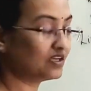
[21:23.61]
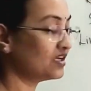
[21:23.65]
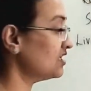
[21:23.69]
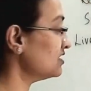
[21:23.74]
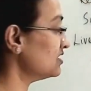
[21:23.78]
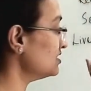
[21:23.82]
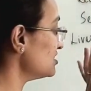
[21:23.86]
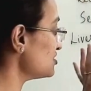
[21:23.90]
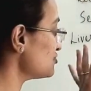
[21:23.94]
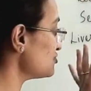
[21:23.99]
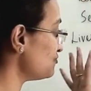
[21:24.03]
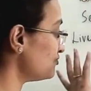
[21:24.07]
In
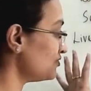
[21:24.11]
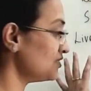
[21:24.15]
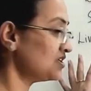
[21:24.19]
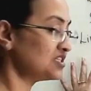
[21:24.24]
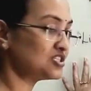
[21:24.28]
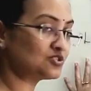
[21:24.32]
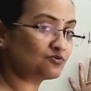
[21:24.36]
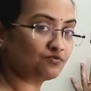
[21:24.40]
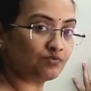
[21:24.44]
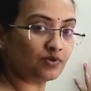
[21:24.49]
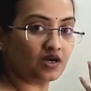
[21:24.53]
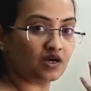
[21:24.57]
this
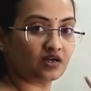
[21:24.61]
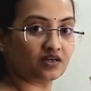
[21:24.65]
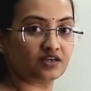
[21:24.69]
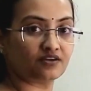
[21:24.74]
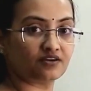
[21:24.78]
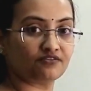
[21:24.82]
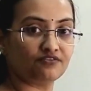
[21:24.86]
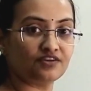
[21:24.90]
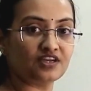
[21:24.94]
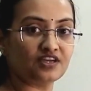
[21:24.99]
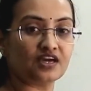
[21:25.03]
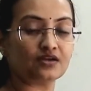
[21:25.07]
first part,
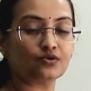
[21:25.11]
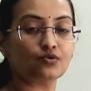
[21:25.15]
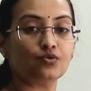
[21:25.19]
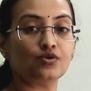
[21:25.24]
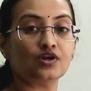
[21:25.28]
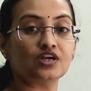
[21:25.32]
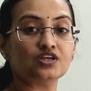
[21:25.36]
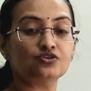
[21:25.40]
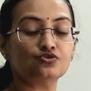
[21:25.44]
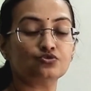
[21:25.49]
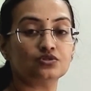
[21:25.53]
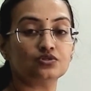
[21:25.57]
we are
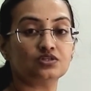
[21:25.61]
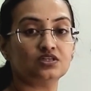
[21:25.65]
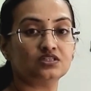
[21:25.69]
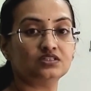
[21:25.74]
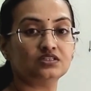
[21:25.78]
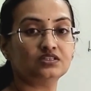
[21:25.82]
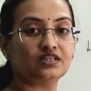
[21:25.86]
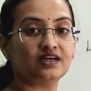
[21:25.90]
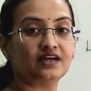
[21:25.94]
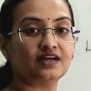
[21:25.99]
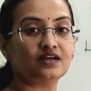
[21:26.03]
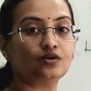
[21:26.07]
going to learn
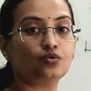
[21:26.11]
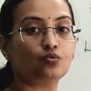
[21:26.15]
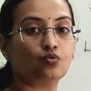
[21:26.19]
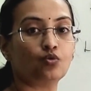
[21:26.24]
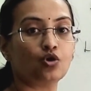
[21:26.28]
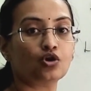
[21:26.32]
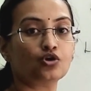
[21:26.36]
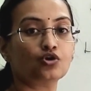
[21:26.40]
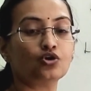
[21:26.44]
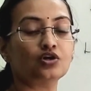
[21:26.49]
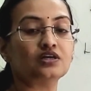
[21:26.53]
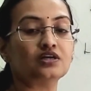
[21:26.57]
that
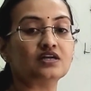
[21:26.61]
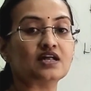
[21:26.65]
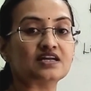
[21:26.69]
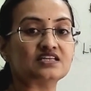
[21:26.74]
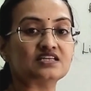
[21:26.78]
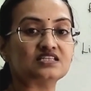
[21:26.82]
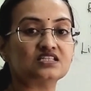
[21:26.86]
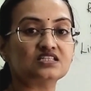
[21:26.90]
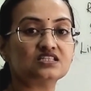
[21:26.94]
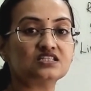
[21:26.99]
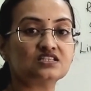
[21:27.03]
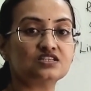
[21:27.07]
what all
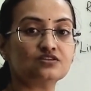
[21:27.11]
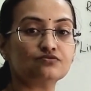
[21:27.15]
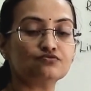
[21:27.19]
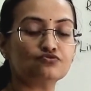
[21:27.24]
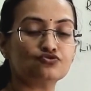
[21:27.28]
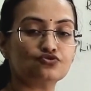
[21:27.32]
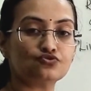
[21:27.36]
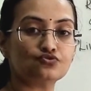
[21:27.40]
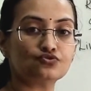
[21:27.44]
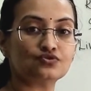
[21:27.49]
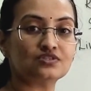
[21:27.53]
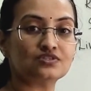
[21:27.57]
digestive
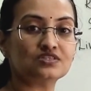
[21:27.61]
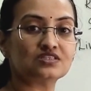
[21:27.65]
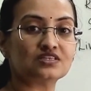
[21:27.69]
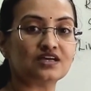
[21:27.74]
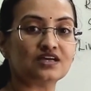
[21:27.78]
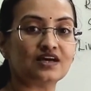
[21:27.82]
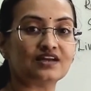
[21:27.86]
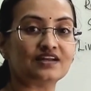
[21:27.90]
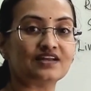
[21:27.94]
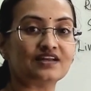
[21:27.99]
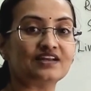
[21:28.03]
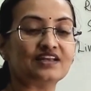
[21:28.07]
juices
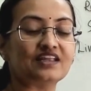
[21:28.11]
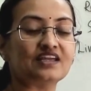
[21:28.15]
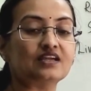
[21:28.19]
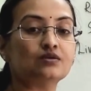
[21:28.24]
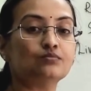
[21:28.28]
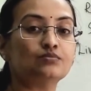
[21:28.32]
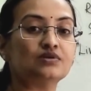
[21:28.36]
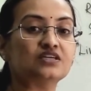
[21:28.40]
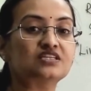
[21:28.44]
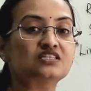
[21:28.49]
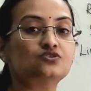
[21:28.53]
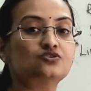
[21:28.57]
are getting
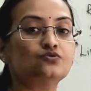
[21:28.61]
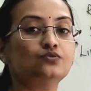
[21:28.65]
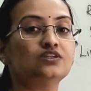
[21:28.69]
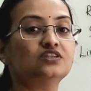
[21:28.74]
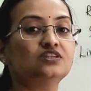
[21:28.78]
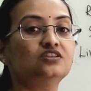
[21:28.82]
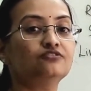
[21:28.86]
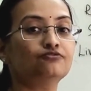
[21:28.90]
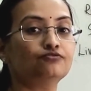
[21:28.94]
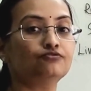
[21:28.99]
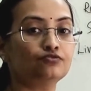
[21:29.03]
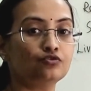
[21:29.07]
mixed with
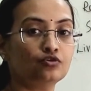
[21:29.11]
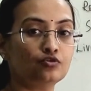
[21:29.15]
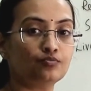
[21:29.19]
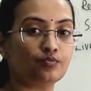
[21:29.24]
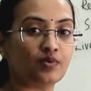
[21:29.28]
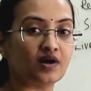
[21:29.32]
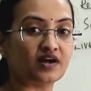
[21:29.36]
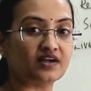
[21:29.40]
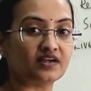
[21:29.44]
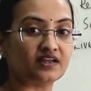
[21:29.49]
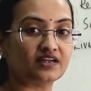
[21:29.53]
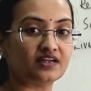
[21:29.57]
the food
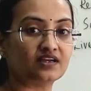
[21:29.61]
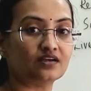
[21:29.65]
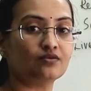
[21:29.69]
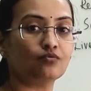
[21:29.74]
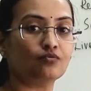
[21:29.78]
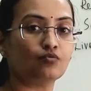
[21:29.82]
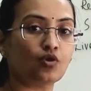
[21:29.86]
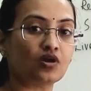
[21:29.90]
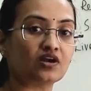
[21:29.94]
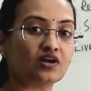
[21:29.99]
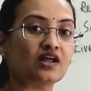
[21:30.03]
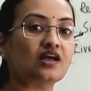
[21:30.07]
particle,
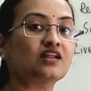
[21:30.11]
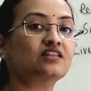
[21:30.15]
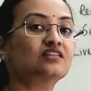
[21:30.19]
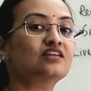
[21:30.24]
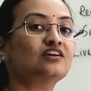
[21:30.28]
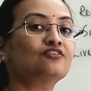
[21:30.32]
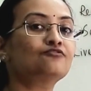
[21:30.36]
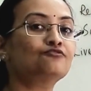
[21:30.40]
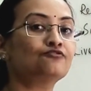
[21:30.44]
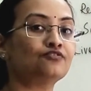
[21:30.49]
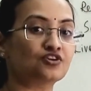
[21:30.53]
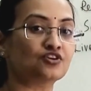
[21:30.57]
what are
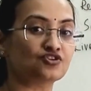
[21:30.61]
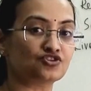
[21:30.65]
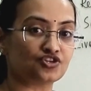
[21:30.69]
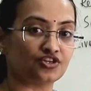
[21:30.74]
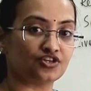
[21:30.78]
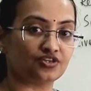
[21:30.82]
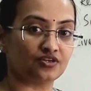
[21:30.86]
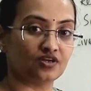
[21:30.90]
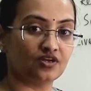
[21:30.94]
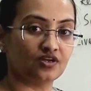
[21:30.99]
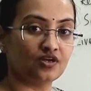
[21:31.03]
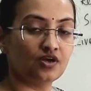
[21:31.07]
their
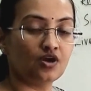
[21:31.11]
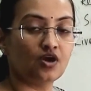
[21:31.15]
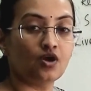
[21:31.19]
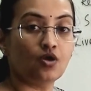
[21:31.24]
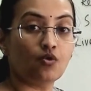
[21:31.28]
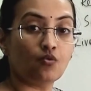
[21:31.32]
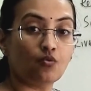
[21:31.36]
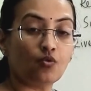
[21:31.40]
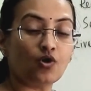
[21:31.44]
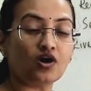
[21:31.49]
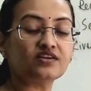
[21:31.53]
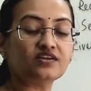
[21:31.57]
function,
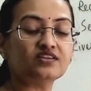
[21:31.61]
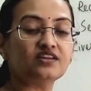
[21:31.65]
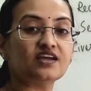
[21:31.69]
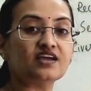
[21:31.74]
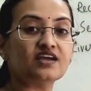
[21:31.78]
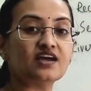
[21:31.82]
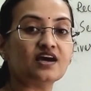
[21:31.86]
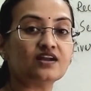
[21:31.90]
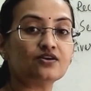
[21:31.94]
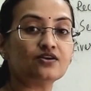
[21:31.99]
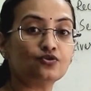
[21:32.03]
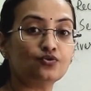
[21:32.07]
what they
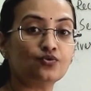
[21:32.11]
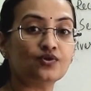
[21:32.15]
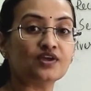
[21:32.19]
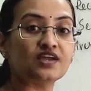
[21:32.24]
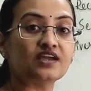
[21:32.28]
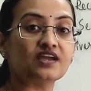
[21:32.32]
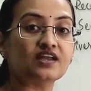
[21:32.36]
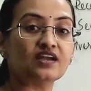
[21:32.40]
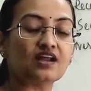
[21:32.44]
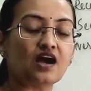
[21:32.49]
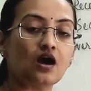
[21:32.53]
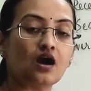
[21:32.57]
are doing
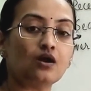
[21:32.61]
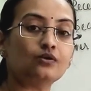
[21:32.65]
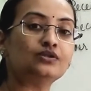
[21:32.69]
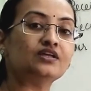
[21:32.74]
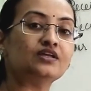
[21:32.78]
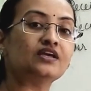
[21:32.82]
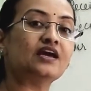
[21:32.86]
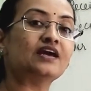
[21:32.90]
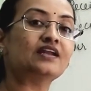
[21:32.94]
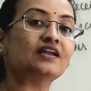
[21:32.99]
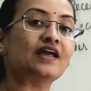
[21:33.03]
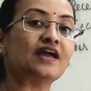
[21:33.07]
and how
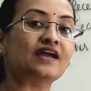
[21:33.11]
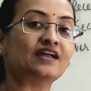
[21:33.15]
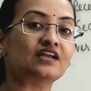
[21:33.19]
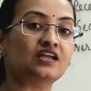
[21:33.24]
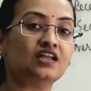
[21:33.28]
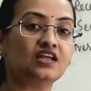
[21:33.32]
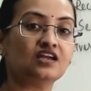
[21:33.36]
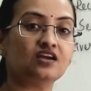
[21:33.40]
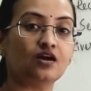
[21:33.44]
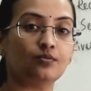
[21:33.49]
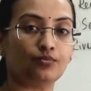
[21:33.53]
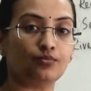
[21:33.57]
they are
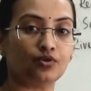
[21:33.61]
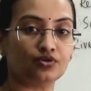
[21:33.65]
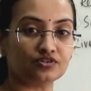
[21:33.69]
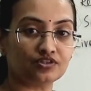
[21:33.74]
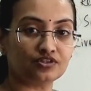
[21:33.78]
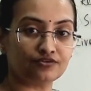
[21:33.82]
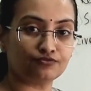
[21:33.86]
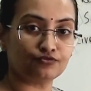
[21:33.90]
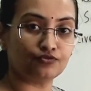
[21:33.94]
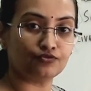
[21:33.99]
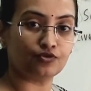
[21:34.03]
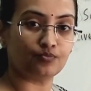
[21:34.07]
acting upon the
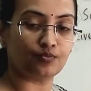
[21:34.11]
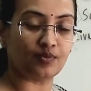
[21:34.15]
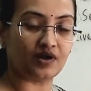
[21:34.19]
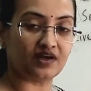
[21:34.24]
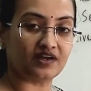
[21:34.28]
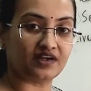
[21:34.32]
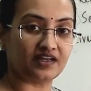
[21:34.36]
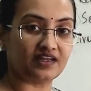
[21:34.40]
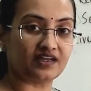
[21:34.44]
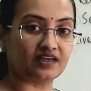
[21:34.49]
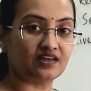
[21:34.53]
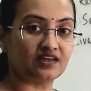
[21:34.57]
food
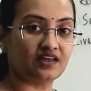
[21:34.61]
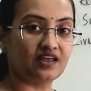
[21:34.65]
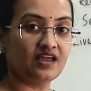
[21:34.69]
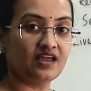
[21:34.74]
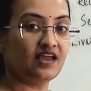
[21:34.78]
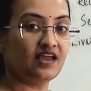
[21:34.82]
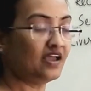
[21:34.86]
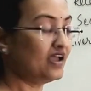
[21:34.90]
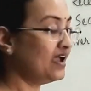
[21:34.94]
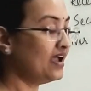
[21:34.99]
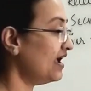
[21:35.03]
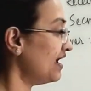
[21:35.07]
particle.
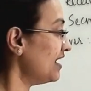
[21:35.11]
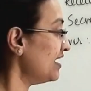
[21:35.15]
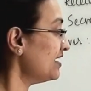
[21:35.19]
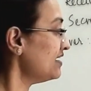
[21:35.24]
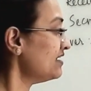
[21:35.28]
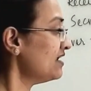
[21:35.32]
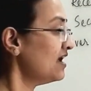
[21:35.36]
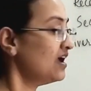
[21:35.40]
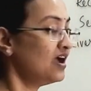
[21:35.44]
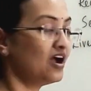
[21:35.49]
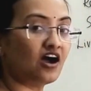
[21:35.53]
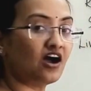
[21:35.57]

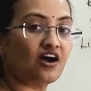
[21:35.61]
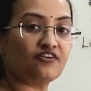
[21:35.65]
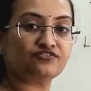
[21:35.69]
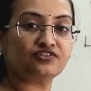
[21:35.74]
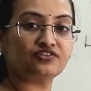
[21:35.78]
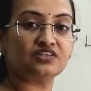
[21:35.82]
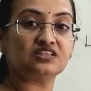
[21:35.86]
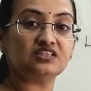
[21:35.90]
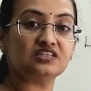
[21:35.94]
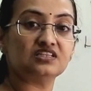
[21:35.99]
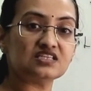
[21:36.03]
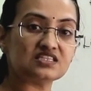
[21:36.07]
And
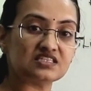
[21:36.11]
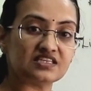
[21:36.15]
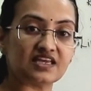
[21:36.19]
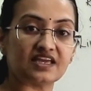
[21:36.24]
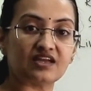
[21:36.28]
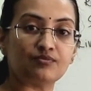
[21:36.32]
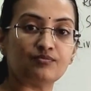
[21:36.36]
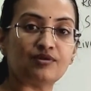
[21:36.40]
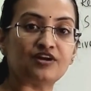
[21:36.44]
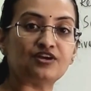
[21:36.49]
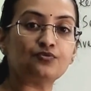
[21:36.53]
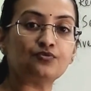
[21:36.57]
after this
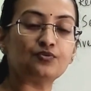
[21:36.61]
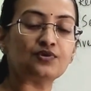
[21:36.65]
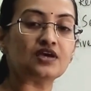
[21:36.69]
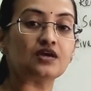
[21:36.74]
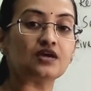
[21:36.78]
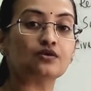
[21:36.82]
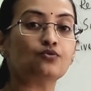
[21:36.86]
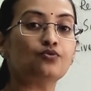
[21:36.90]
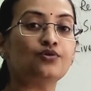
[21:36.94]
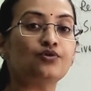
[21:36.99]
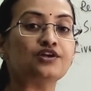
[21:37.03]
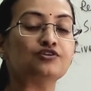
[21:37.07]
segment, we
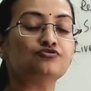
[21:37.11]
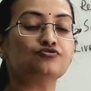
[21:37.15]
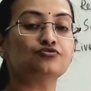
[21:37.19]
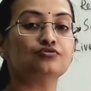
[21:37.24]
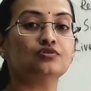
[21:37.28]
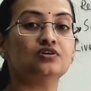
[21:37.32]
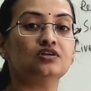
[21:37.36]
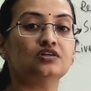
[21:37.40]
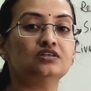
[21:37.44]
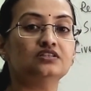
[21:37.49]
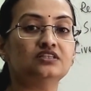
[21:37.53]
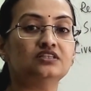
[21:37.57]
are going to
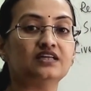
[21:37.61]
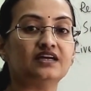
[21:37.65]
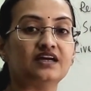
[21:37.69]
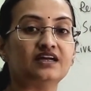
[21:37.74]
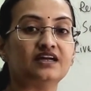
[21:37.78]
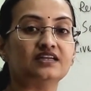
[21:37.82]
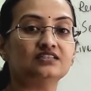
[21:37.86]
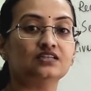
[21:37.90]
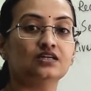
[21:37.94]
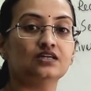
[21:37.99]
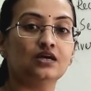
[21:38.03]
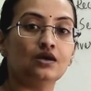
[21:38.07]
learn
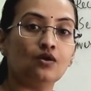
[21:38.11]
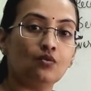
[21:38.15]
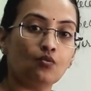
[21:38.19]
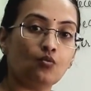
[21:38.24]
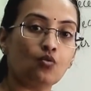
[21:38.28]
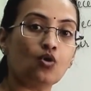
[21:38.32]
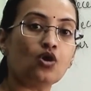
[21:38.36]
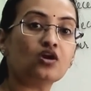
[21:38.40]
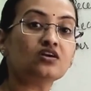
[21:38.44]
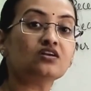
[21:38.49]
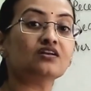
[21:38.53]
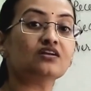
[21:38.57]
that
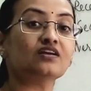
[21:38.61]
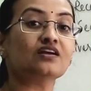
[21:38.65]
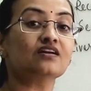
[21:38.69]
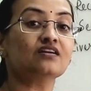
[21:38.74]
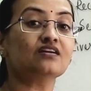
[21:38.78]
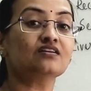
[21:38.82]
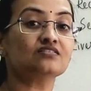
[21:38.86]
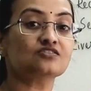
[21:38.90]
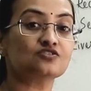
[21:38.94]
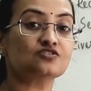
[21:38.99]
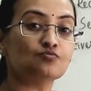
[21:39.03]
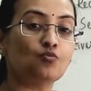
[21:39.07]
what
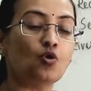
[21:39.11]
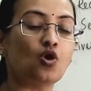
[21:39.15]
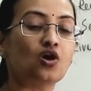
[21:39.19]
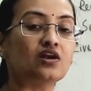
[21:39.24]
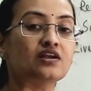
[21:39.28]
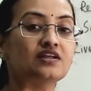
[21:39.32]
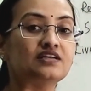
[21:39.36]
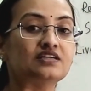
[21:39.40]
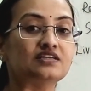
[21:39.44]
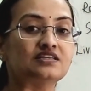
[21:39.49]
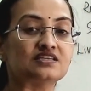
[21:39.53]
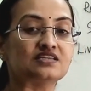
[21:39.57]
small
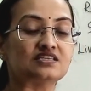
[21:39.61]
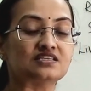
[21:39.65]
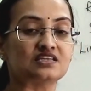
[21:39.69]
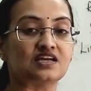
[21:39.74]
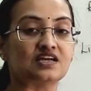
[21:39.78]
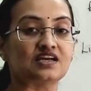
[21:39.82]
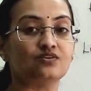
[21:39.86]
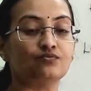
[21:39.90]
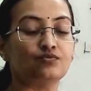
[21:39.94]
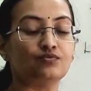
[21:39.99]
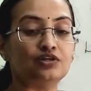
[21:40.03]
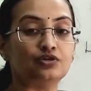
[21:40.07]

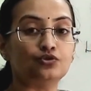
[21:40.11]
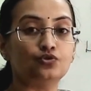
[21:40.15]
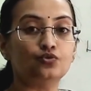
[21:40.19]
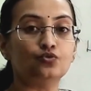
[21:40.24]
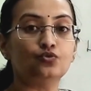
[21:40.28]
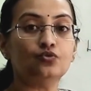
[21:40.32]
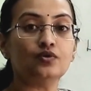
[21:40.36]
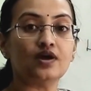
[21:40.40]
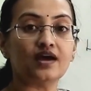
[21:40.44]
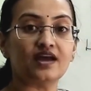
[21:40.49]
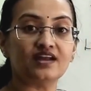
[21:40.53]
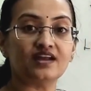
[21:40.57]
intestine will
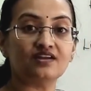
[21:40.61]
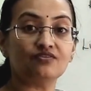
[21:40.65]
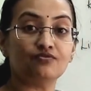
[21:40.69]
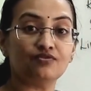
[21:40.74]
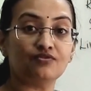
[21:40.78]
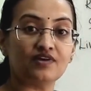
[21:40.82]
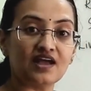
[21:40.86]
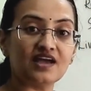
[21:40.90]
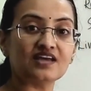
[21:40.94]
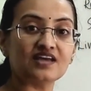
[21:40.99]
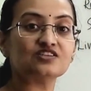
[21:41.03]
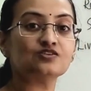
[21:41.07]
do and
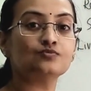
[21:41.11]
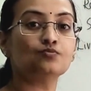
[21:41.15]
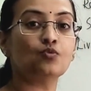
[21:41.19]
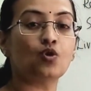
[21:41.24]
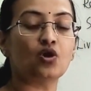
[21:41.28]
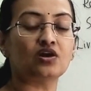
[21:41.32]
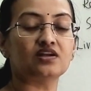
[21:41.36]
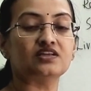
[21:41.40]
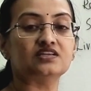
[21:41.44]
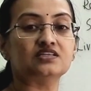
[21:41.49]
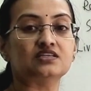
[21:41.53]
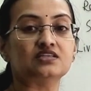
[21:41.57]
where
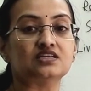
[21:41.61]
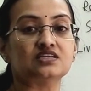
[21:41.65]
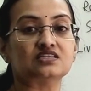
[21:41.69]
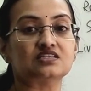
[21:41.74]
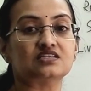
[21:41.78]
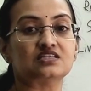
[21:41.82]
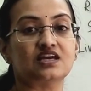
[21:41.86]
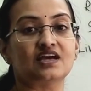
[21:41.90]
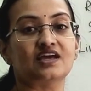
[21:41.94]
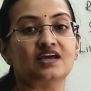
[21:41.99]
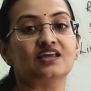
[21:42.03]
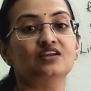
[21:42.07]
small
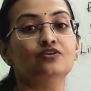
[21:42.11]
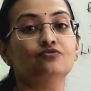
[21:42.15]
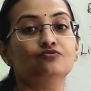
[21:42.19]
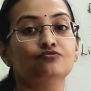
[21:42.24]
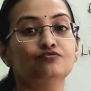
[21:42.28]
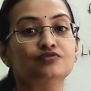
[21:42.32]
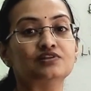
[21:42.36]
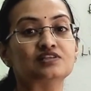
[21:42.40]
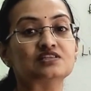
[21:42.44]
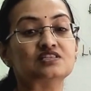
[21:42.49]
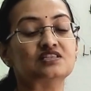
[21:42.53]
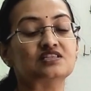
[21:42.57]
intestine
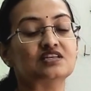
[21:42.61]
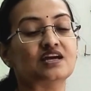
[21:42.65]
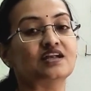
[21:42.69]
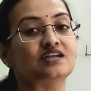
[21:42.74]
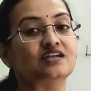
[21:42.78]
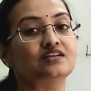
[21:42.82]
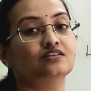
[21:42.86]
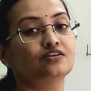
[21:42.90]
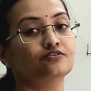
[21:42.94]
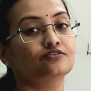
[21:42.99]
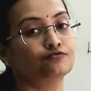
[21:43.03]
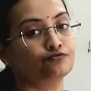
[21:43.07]
will
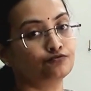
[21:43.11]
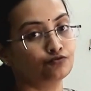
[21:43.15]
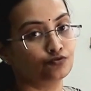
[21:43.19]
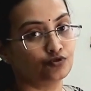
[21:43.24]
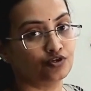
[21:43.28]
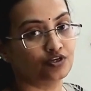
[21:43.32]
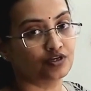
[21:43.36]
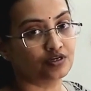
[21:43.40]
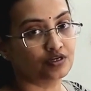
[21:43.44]
send the food.